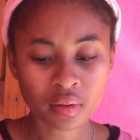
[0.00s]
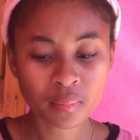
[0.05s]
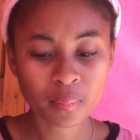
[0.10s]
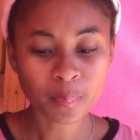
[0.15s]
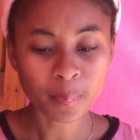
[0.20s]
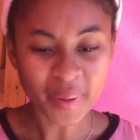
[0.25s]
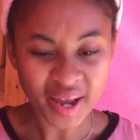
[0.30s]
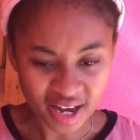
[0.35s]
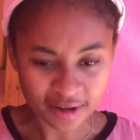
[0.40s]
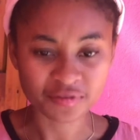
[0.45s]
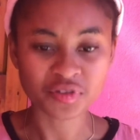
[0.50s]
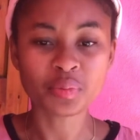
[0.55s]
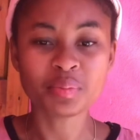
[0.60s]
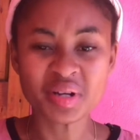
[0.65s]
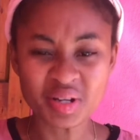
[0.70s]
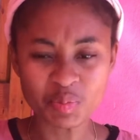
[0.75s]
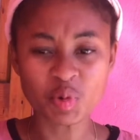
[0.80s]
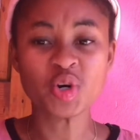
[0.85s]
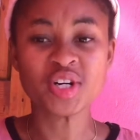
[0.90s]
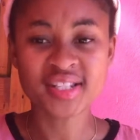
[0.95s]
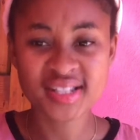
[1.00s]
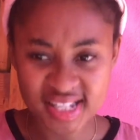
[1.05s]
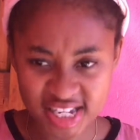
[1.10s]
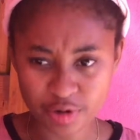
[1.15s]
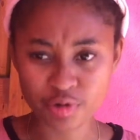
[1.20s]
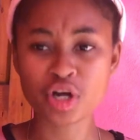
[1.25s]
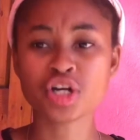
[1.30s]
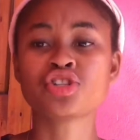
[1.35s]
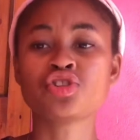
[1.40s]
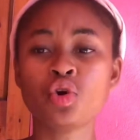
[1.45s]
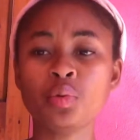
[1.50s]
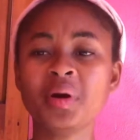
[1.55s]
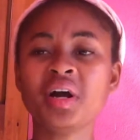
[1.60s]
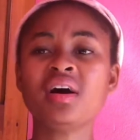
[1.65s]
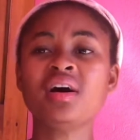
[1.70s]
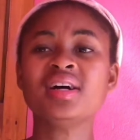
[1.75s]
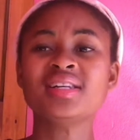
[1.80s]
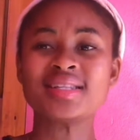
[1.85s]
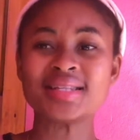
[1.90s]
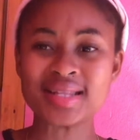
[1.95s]
may have to be more serious now,
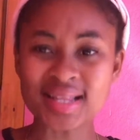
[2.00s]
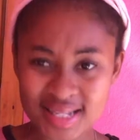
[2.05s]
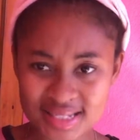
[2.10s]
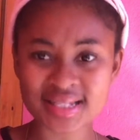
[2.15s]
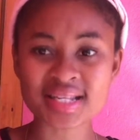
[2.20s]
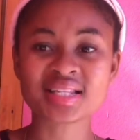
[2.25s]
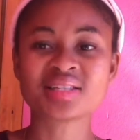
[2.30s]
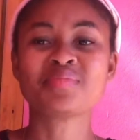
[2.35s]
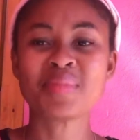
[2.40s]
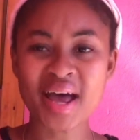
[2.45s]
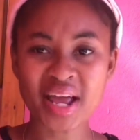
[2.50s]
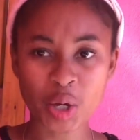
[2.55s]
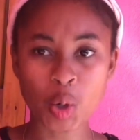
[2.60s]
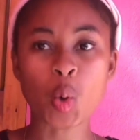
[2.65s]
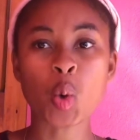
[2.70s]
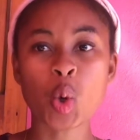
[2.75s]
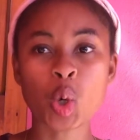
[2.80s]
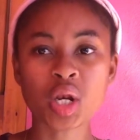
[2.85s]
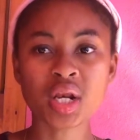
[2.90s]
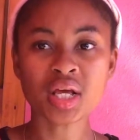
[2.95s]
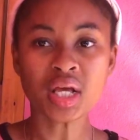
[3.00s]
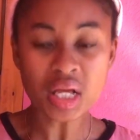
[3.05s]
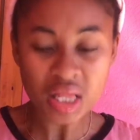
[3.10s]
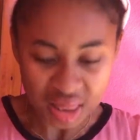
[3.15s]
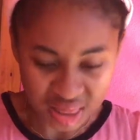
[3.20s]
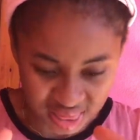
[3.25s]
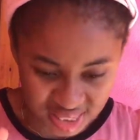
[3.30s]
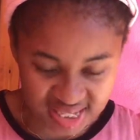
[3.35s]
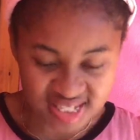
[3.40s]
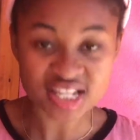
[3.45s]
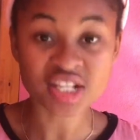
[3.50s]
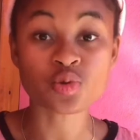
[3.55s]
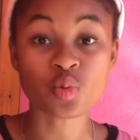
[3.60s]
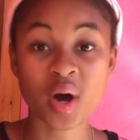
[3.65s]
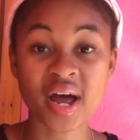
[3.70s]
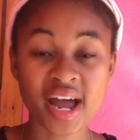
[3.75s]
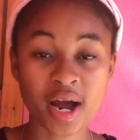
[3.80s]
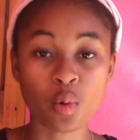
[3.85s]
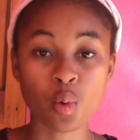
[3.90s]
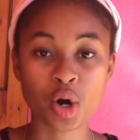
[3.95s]
because this is my goal. This is
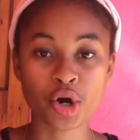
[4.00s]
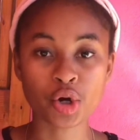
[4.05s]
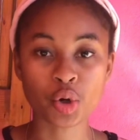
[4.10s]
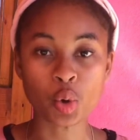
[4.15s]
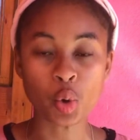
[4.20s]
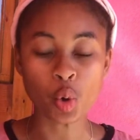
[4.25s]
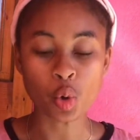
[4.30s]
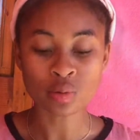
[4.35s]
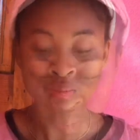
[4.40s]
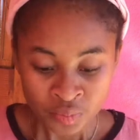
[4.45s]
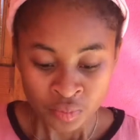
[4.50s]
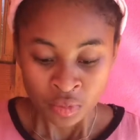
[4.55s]
why I want to go.